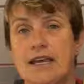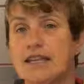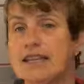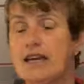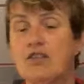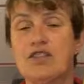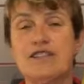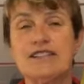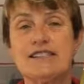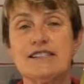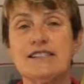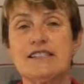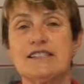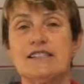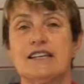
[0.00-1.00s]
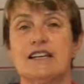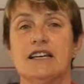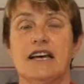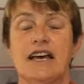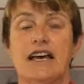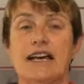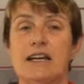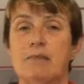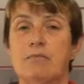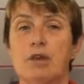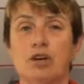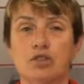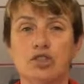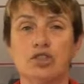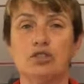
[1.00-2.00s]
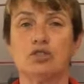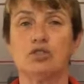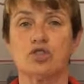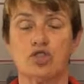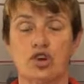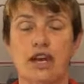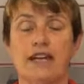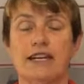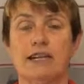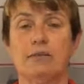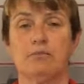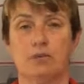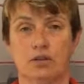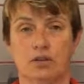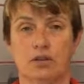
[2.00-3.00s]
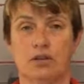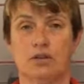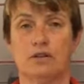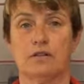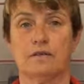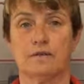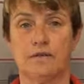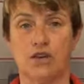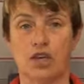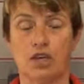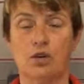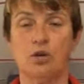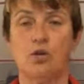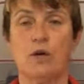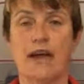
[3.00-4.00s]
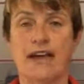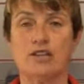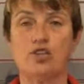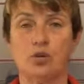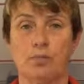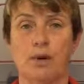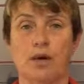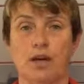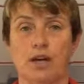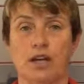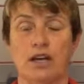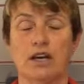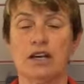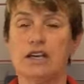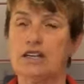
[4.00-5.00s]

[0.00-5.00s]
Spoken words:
Now, this is an emotional training book for you and your partner.